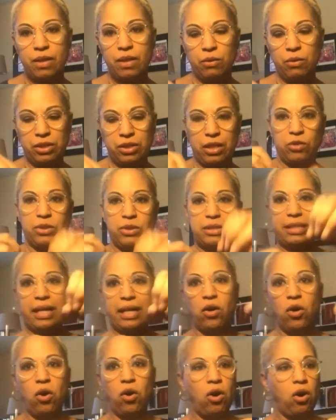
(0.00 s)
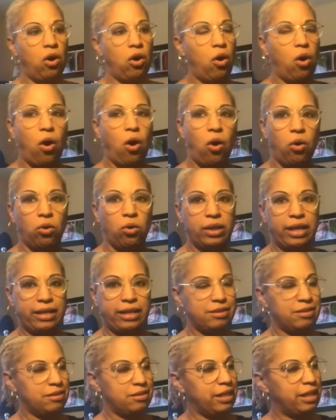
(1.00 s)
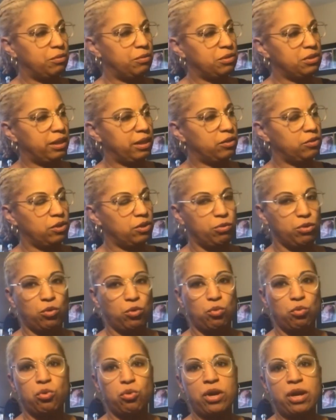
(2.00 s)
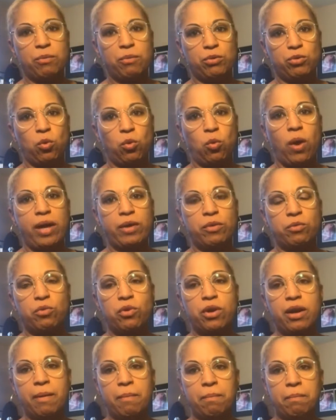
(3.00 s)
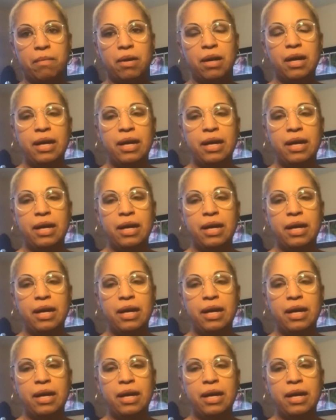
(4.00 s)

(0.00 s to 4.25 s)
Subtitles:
It was like a hole. I could see it. It was like there was a rim. It was a white rim.